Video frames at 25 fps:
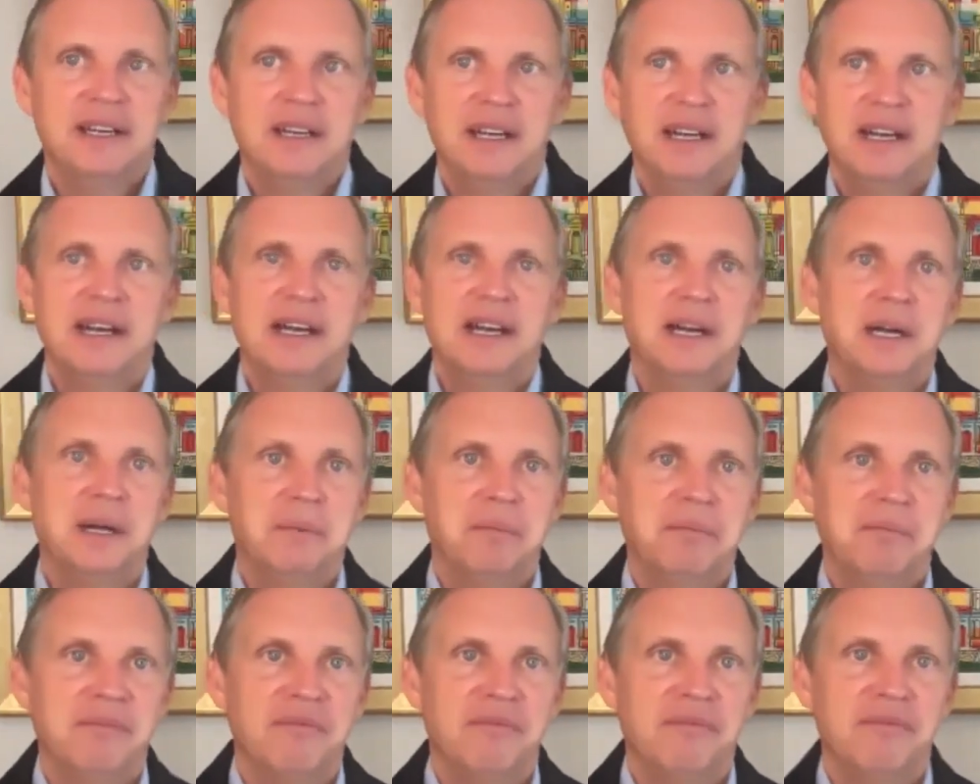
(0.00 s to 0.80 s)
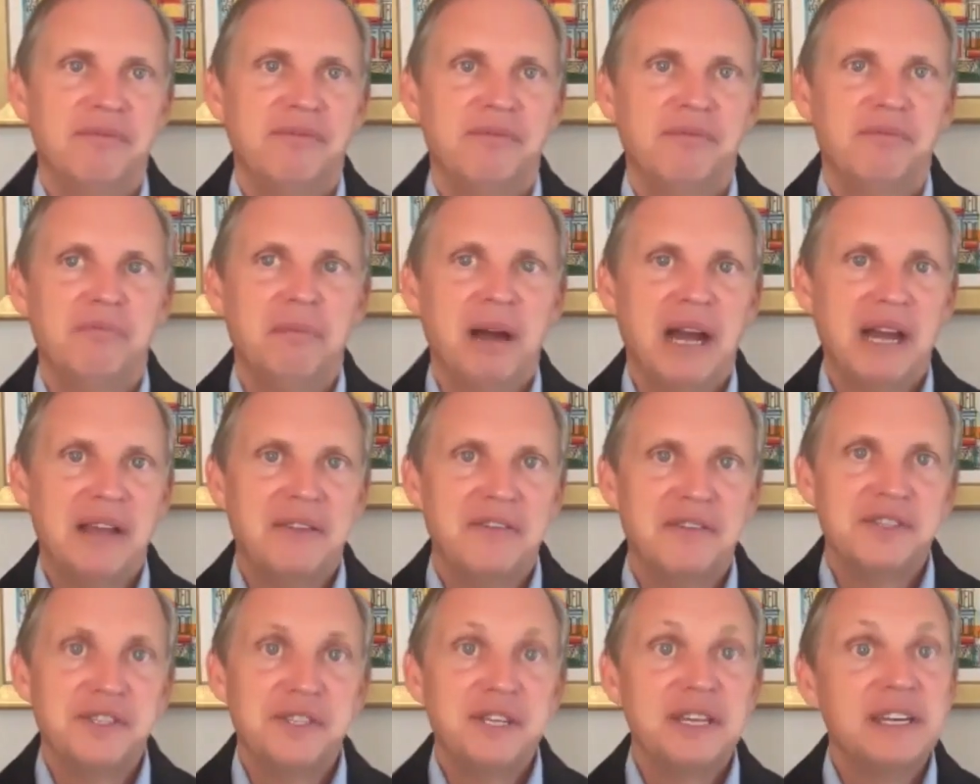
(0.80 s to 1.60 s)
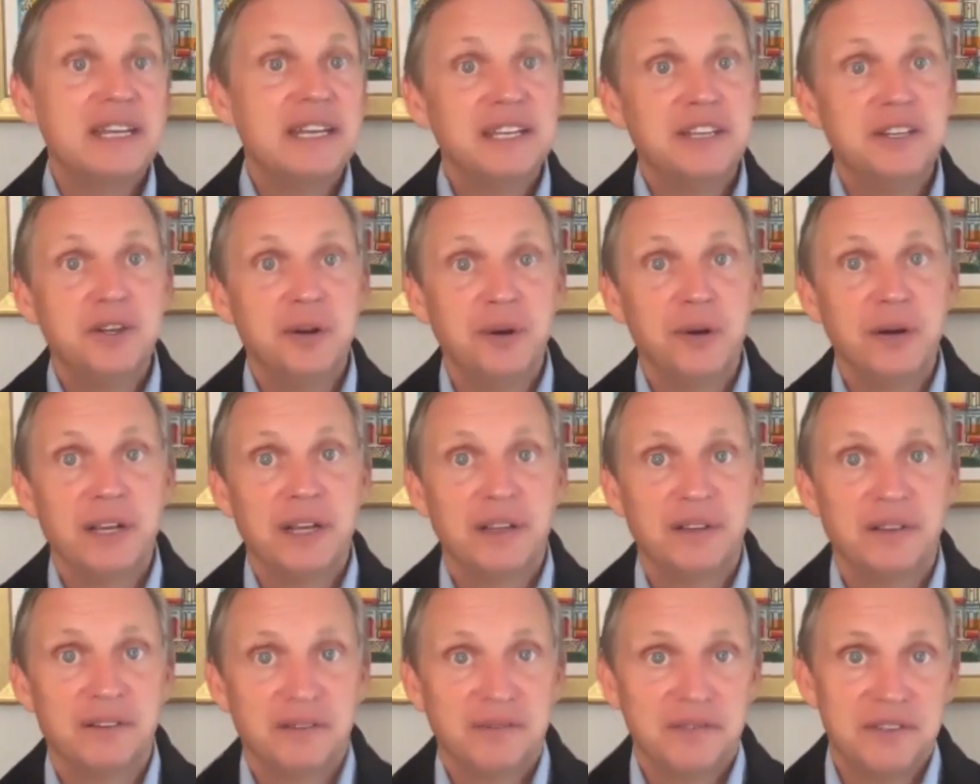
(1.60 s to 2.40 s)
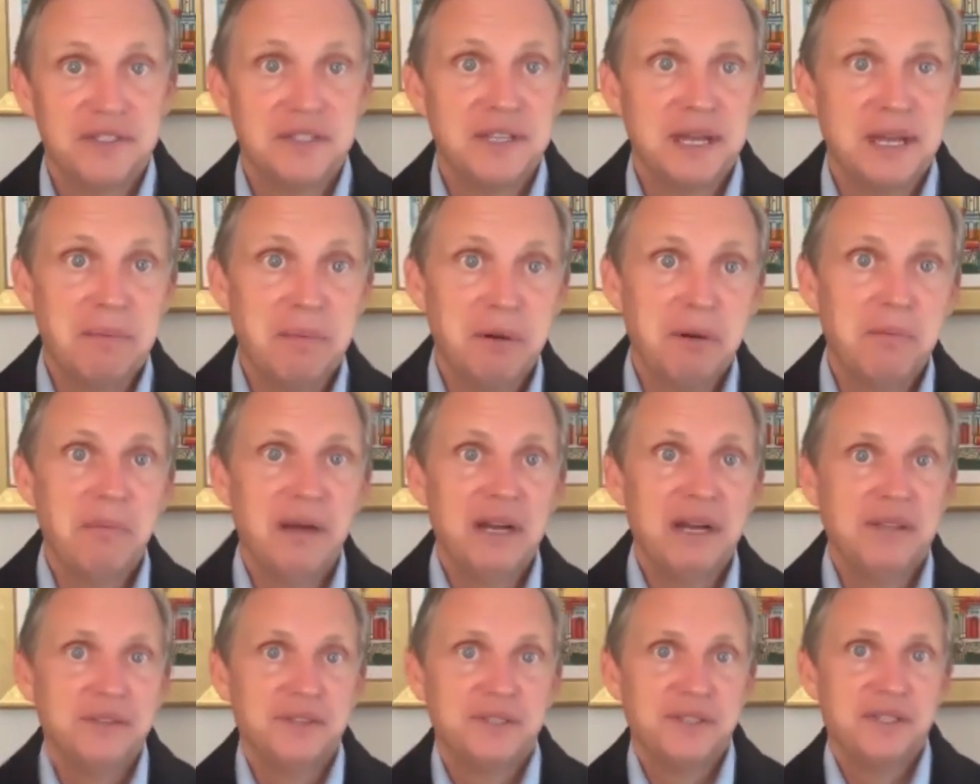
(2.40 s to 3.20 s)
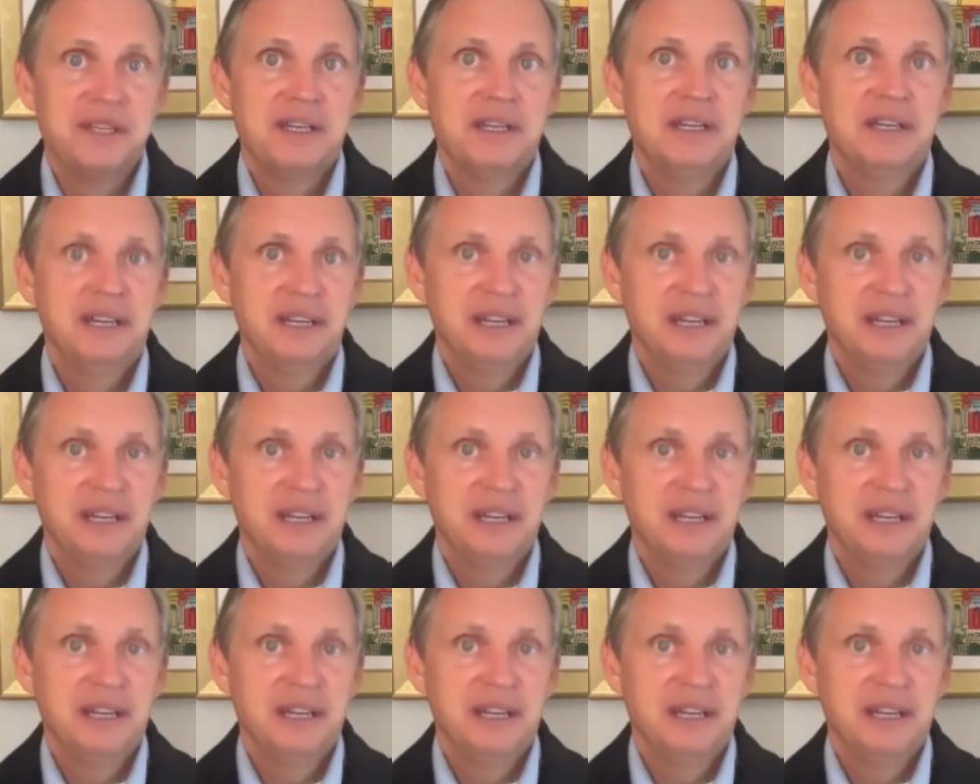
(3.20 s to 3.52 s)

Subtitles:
by the city during the summer months.